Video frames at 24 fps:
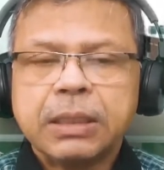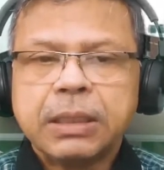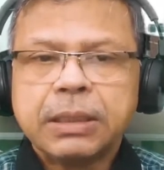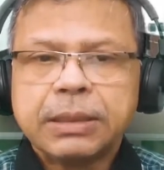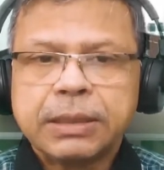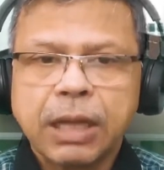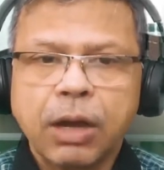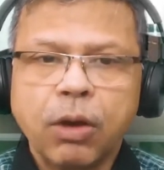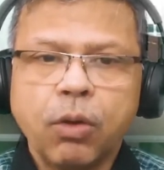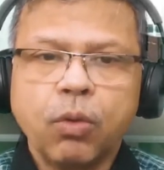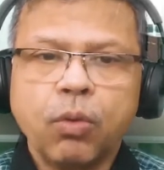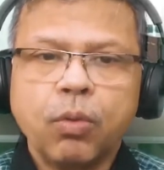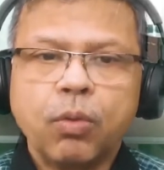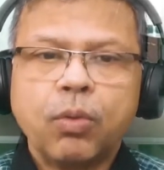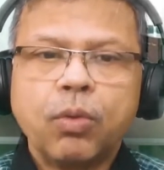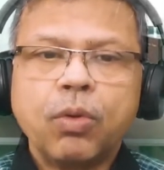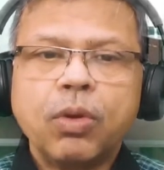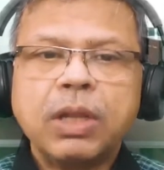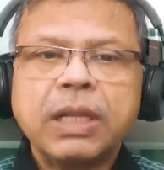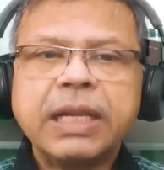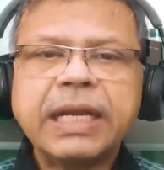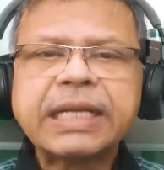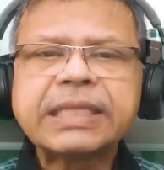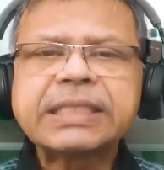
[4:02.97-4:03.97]
Now,
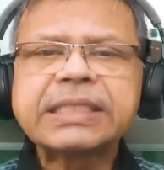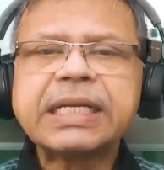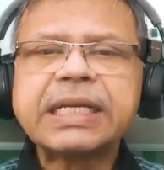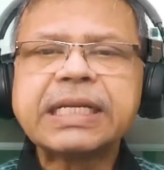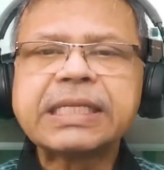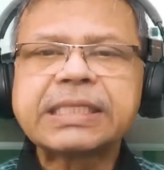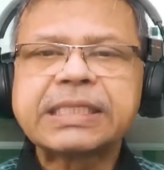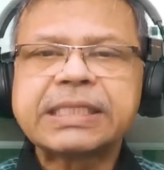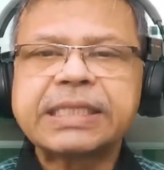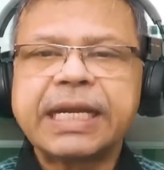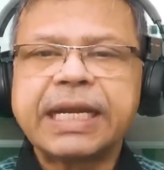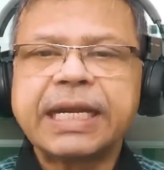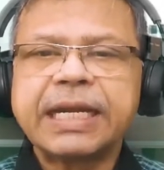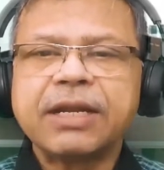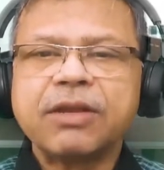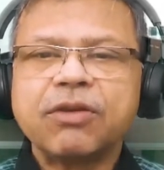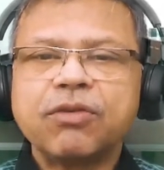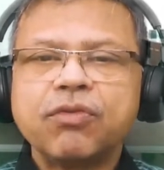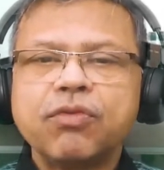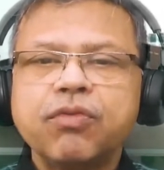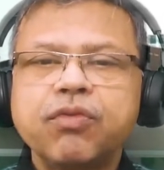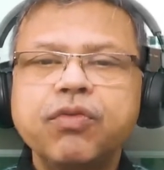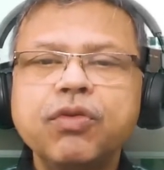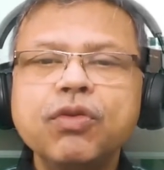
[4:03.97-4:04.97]
let us understand
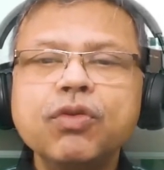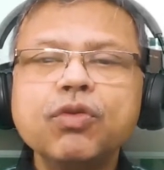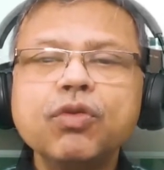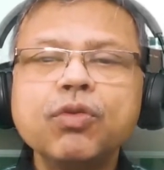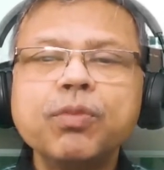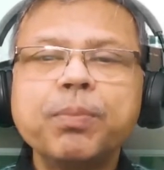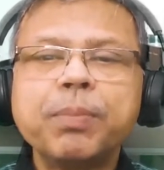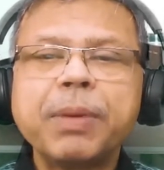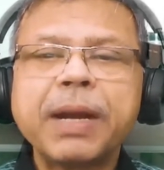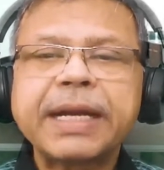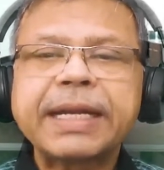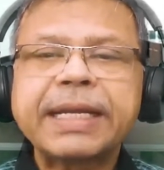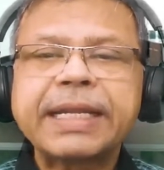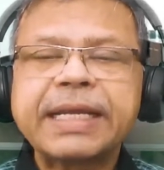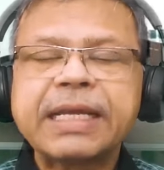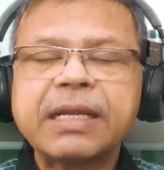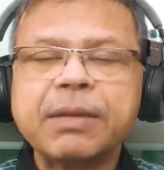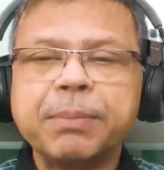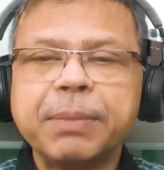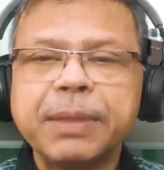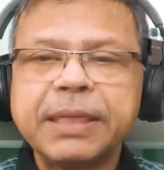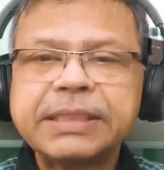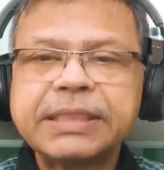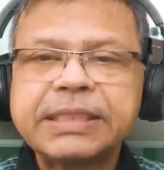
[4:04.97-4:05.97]
few
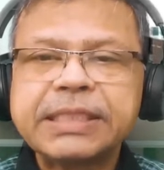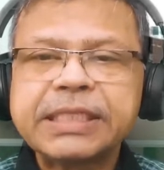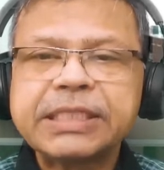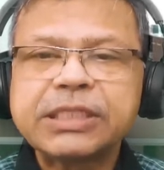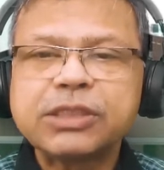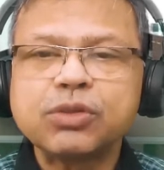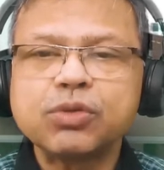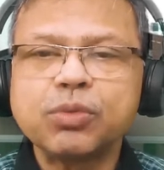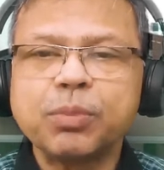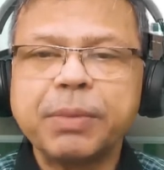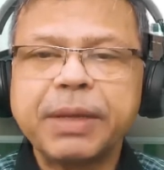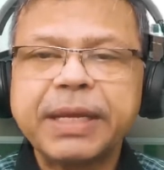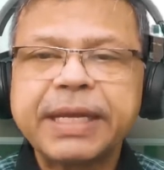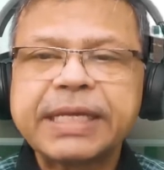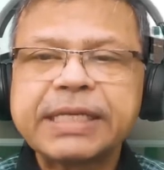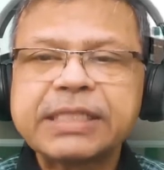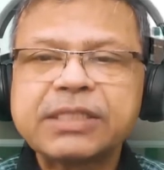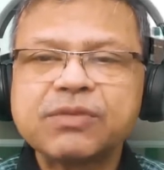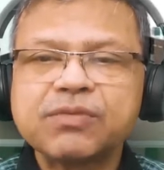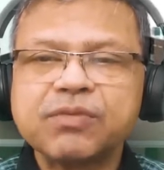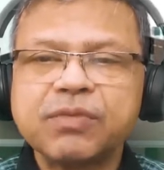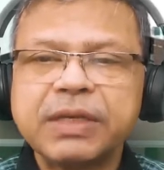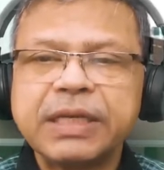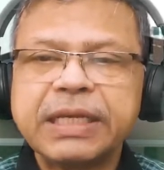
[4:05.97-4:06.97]
practical basics to make
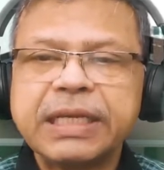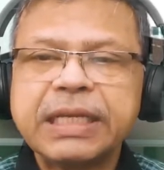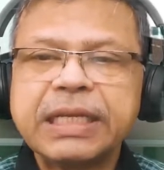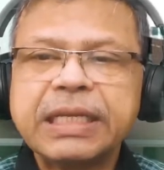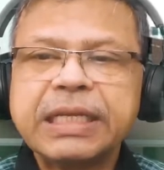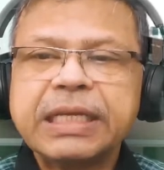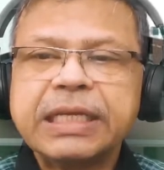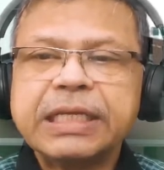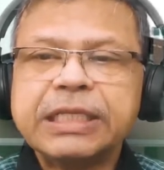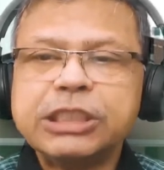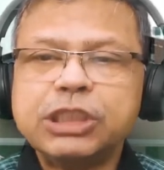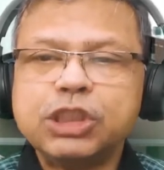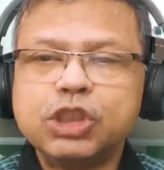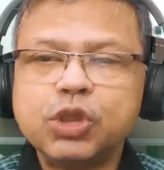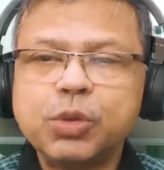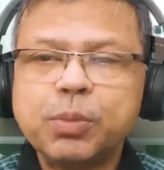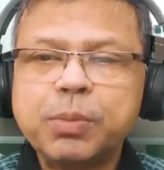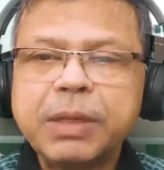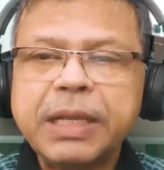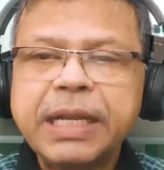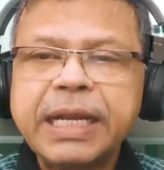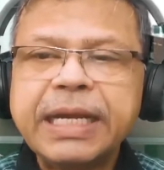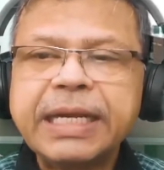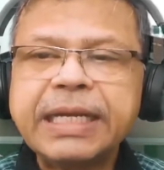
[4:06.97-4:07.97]
us feel
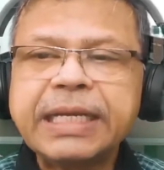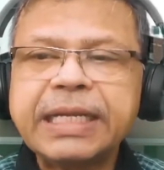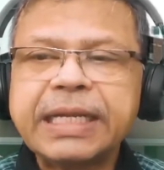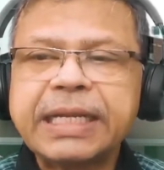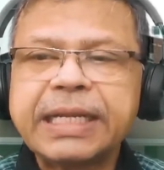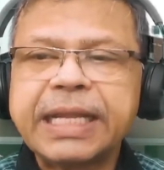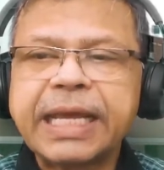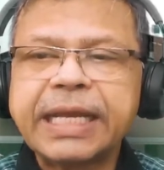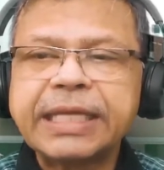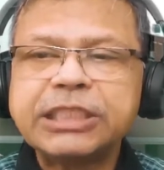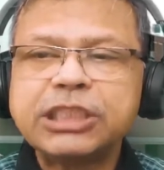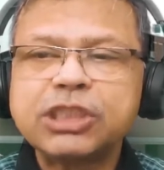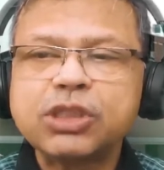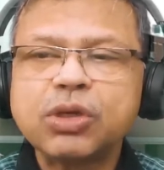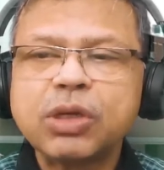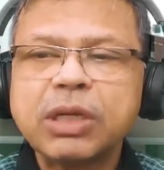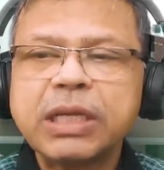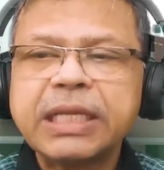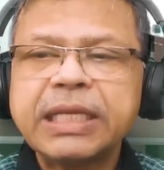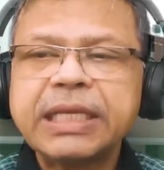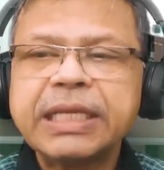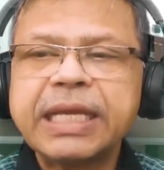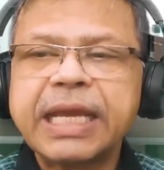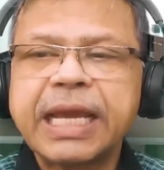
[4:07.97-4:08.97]
jubilant
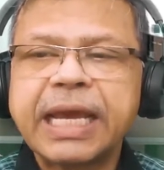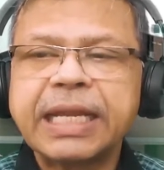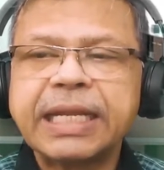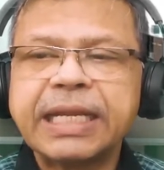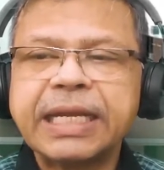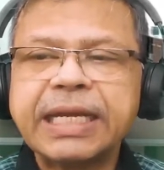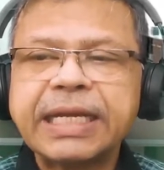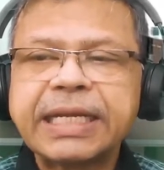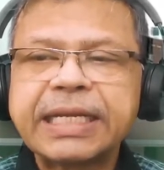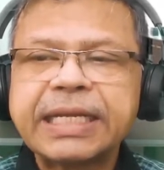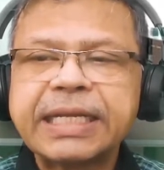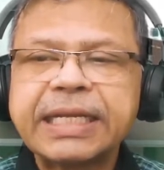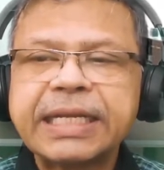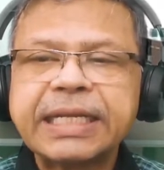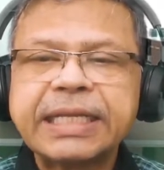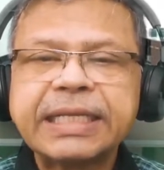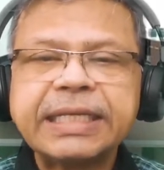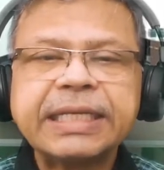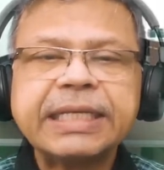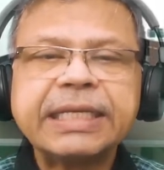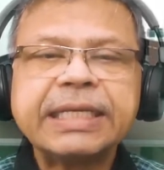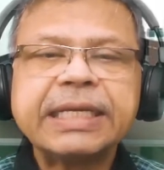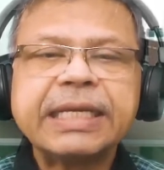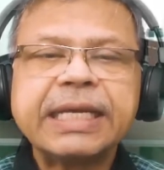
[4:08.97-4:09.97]
naturally and
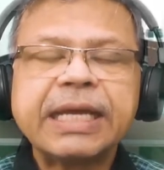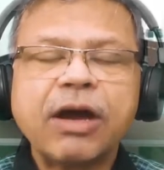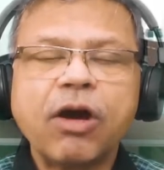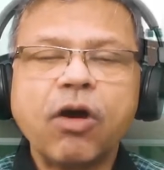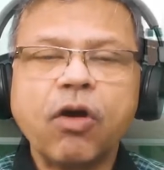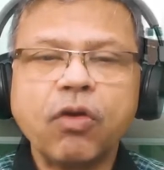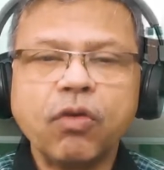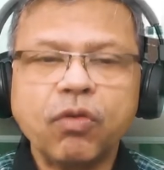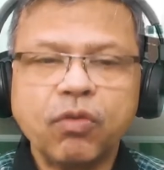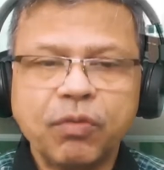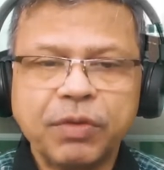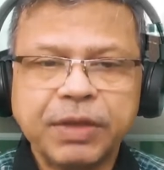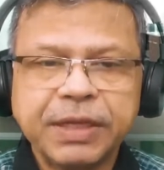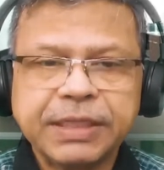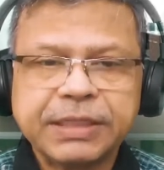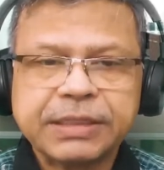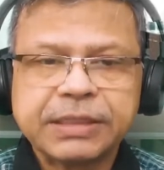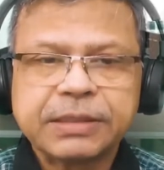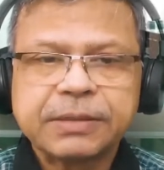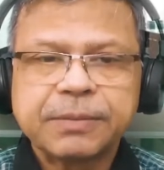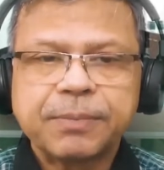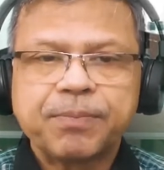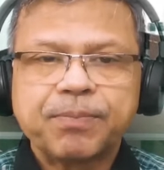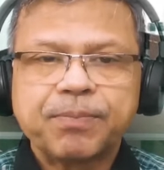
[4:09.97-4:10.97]
internally always.